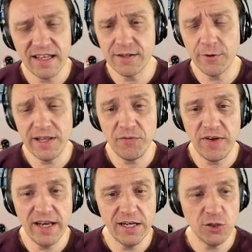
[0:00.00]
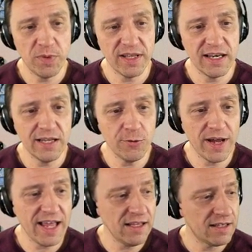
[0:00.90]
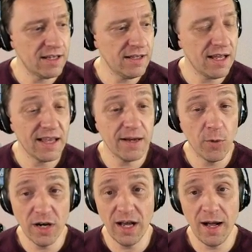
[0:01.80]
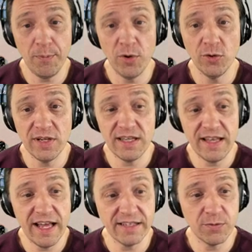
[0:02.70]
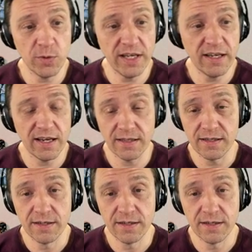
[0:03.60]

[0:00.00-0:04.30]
It's already finished, but I need to edit it. And I want to upload it next weekend.